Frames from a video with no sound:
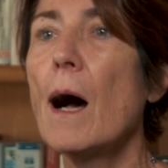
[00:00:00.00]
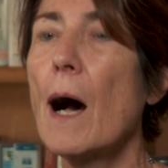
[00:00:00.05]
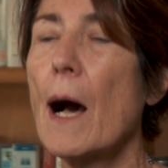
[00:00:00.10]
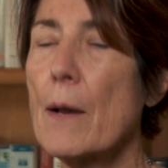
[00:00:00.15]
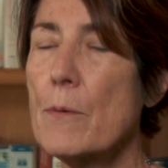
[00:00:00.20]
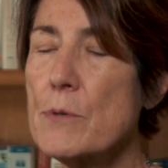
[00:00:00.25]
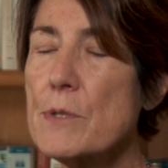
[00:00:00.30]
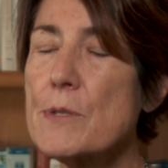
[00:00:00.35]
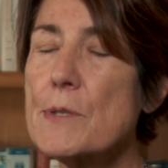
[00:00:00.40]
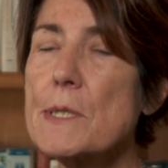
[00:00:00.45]
I
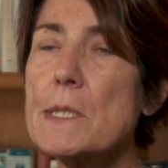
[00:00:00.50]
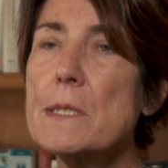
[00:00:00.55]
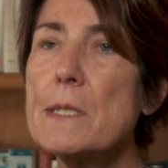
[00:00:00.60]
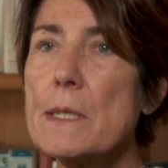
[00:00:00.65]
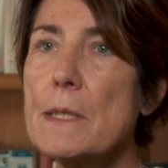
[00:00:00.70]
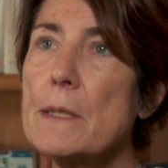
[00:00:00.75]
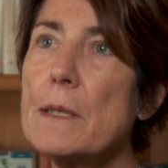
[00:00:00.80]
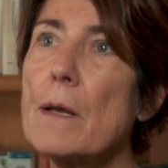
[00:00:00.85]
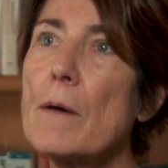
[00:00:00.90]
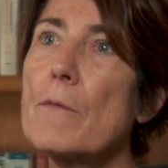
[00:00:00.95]
was the
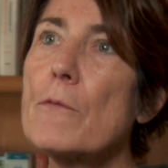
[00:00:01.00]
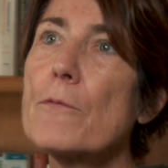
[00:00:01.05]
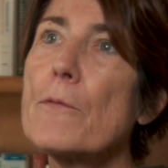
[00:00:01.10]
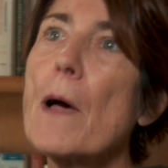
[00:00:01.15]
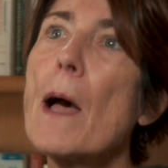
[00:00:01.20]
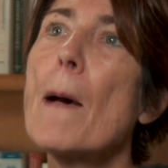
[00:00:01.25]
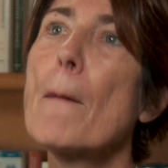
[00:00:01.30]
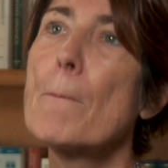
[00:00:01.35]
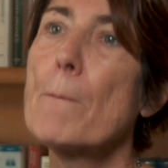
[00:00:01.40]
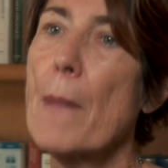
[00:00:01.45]
Dean of
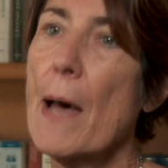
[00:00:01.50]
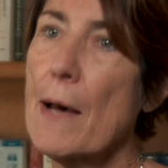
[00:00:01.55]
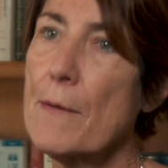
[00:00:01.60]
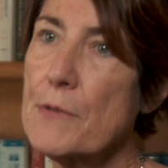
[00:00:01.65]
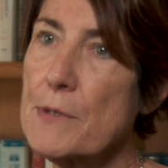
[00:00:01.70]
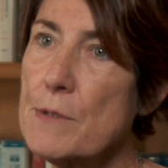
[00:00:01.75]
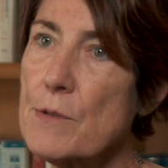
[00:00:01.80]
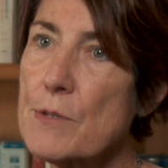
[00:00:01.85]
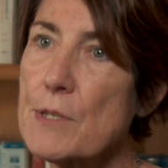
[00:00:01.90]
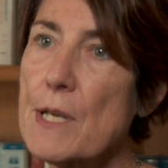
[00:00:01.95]
Math
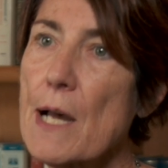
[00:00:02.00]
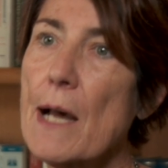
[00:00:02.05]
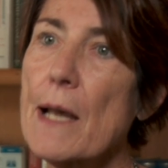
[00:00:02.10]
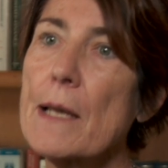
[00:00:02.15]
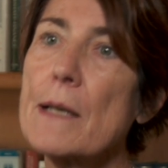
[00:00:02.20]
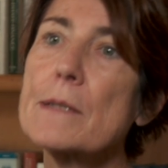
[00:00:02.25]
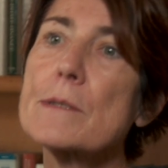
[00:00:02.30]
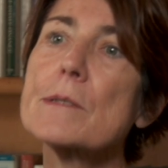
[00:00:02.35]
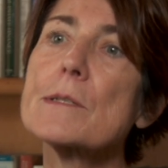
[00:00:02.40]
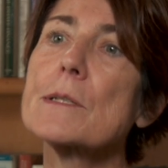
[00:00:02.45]
and
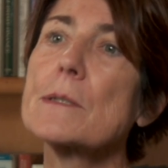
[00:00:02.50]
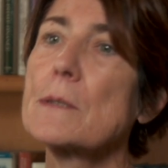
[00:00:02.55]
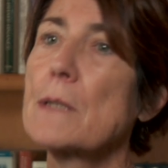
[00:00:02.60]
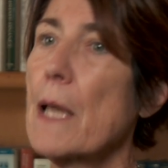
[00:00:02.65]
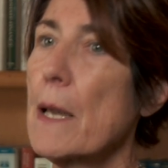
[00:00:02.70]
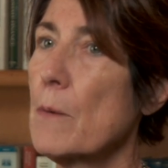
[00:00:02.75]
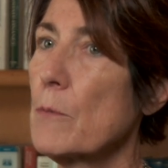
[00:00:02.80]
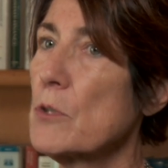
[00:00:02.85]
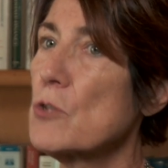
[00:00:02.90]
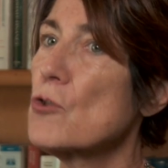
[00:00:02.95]
Science,
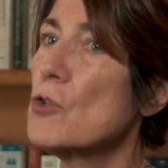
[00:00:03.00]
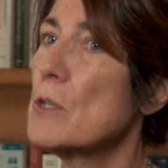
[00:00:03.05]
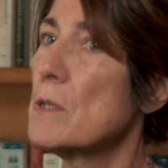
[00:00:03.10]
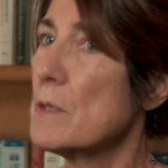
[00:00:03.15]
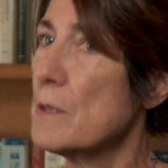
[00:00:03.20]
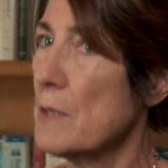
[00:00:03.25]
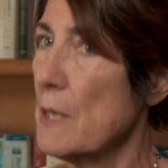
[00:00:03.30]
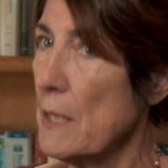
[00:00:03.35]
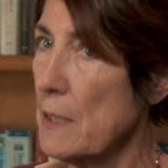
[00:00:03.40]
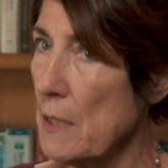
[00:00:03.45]

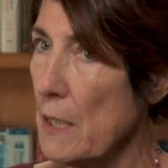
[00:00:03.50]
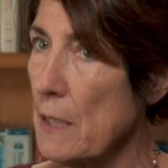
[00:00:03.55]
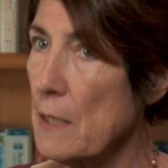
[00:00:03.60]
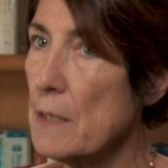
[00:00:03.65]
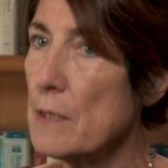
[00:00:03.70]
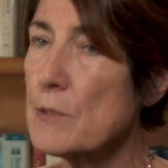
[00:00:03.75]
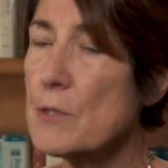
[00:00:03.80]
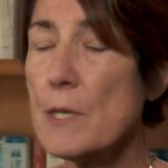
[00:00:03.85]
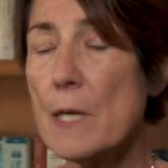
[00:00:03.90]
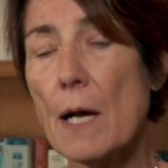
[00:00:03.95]
Languages, and
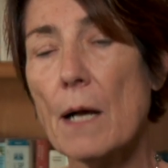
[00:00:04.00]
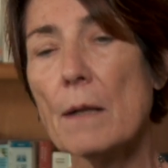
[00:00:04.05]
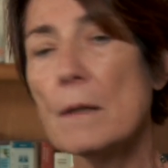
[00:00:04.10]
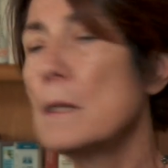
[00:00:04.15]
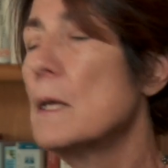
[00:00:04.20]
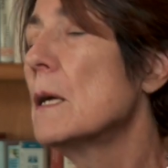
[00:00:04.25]
ESL.